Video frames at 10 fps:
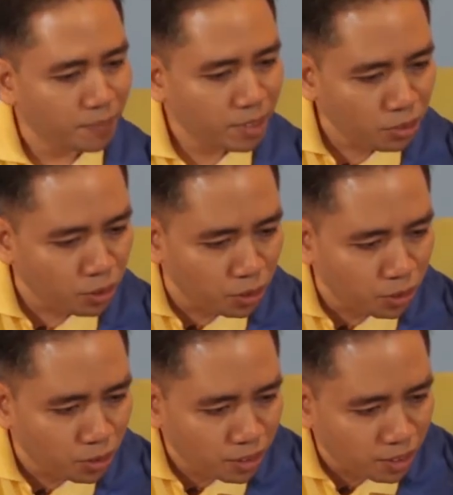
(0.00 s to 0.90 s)
So
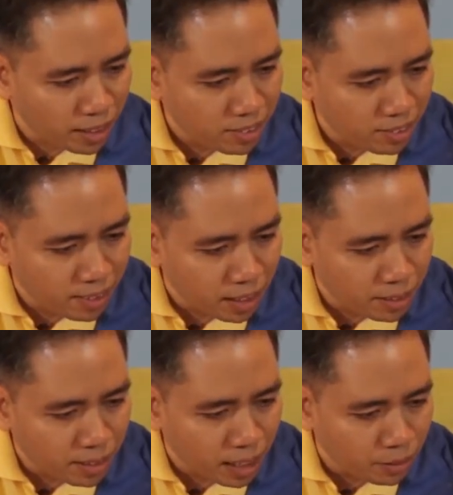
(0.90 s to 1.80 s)
let's start
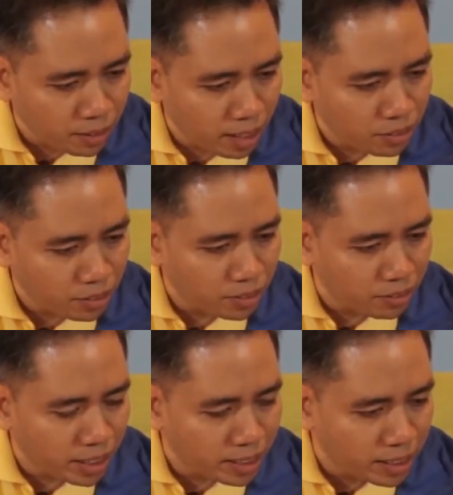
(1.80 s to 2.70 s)
our lesson
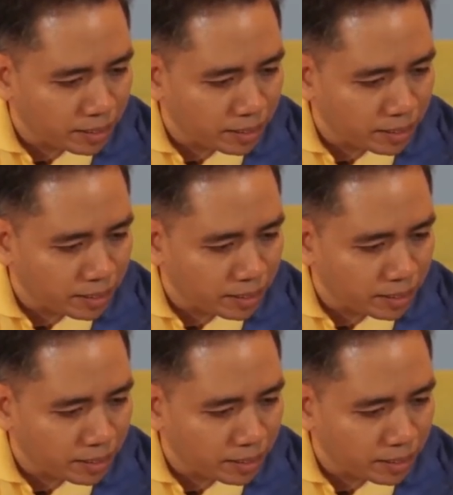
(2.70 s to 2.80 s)
right here.